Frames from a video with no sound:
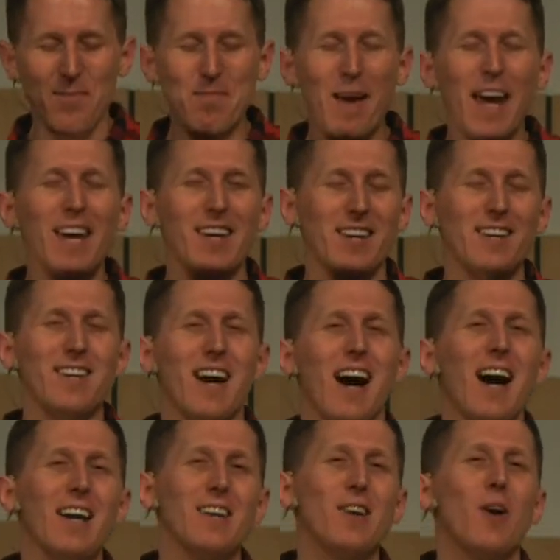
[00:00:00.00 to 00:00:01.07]
and make
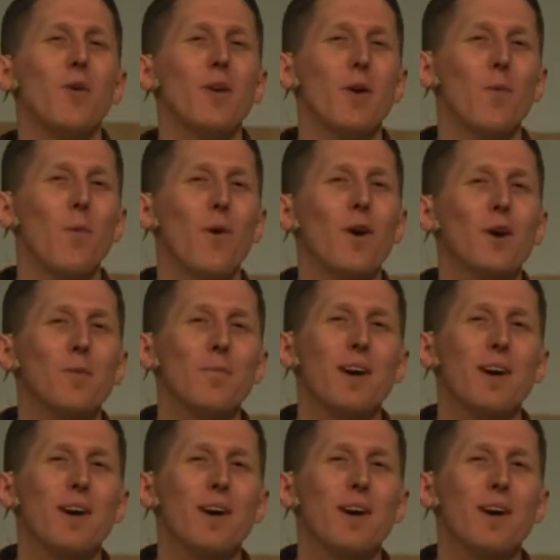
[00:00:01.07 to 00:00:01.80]
God known at work,